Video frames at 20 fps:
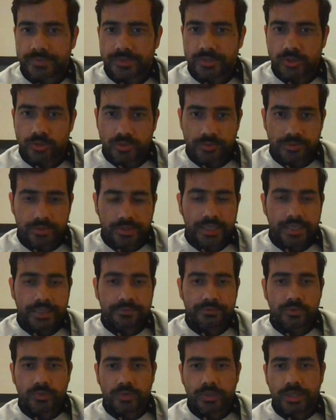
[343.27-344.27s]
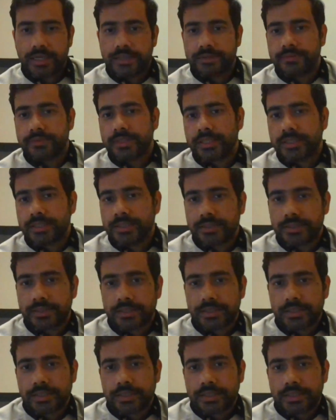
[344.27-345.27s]
So you will have to have then
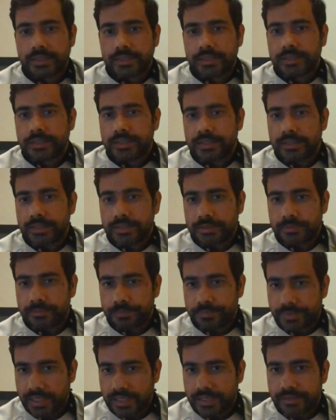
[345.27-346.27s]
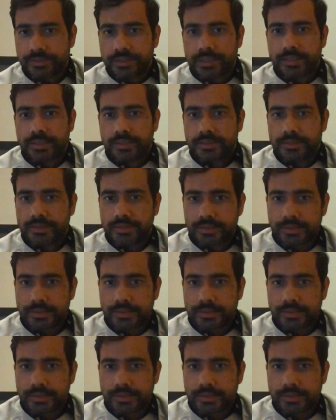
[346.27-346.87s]
private